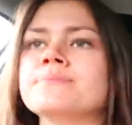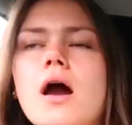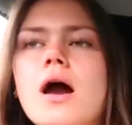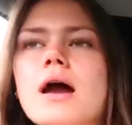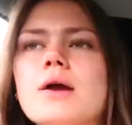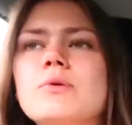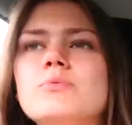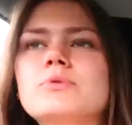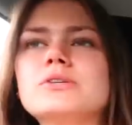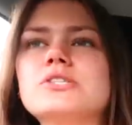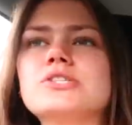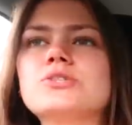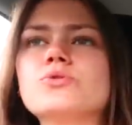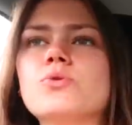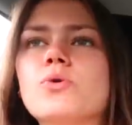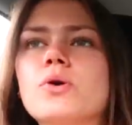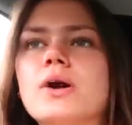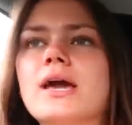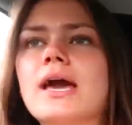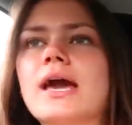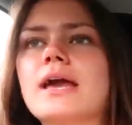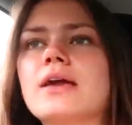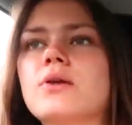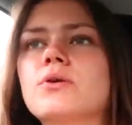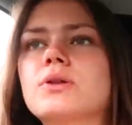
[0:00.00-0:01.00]
I always
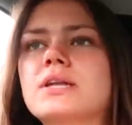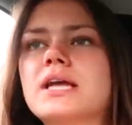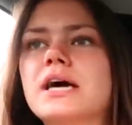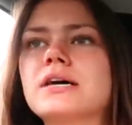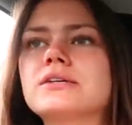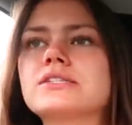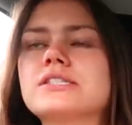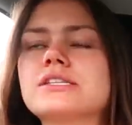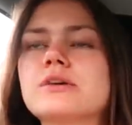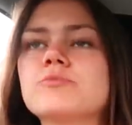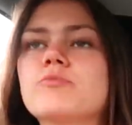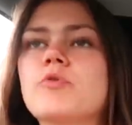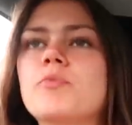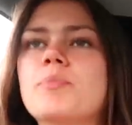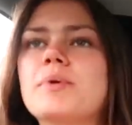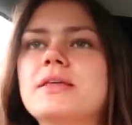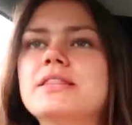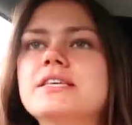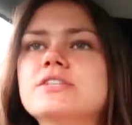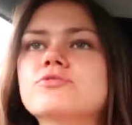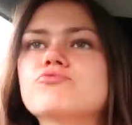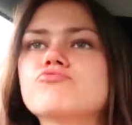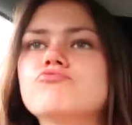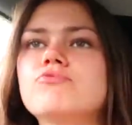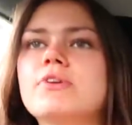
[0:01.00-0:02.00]
thought getting your nails done would be
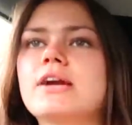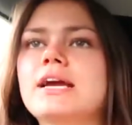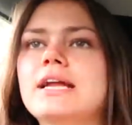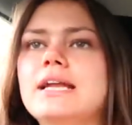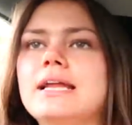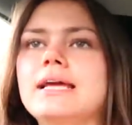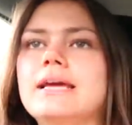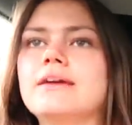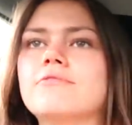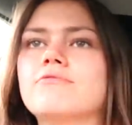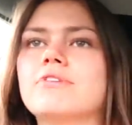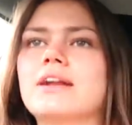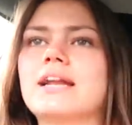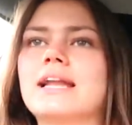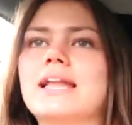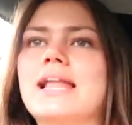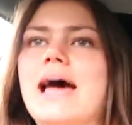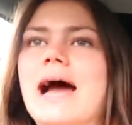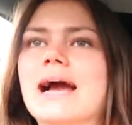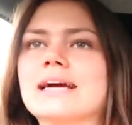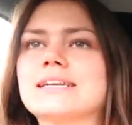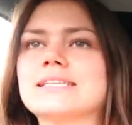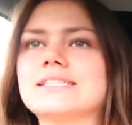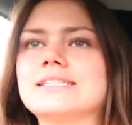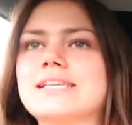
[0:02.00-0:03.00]
this really
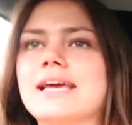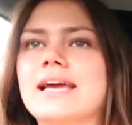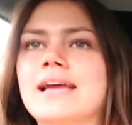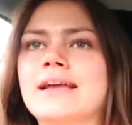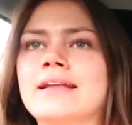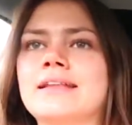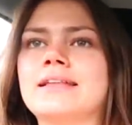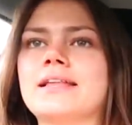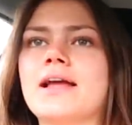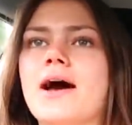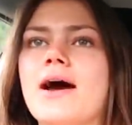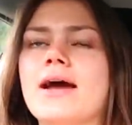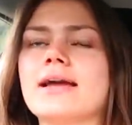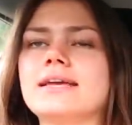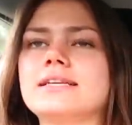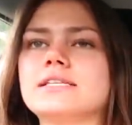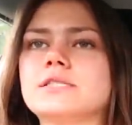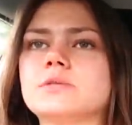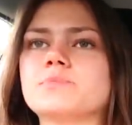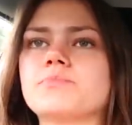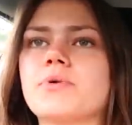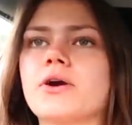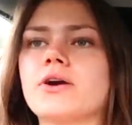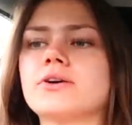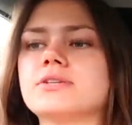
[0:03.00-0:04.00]
relaxing,
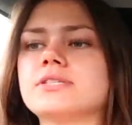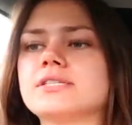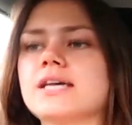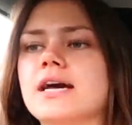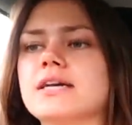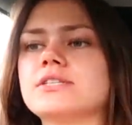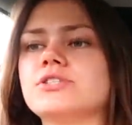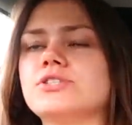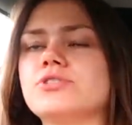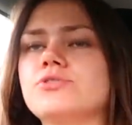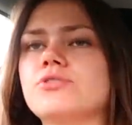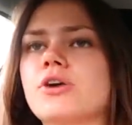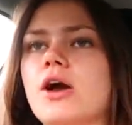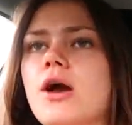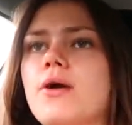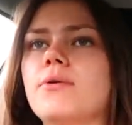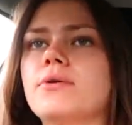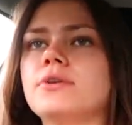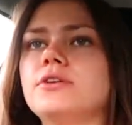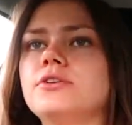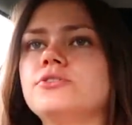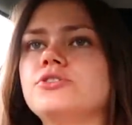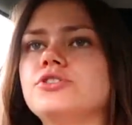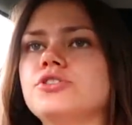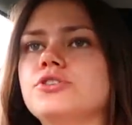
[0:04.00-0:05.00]
nice process you go
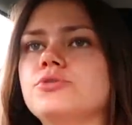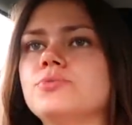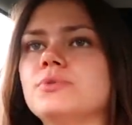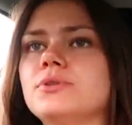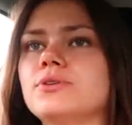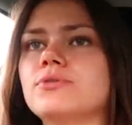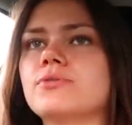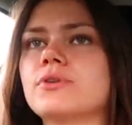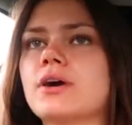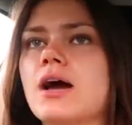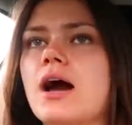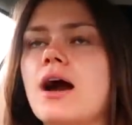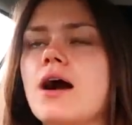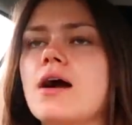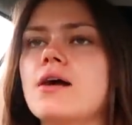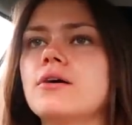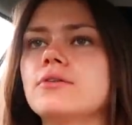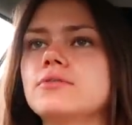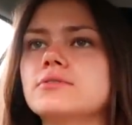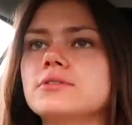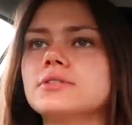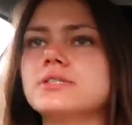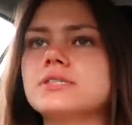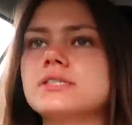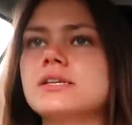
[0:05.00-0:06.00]
and you do with your
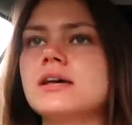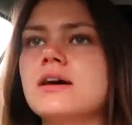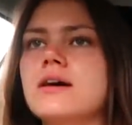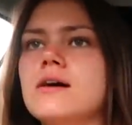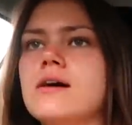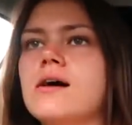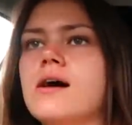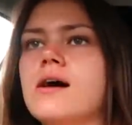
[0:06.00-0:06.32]
girls.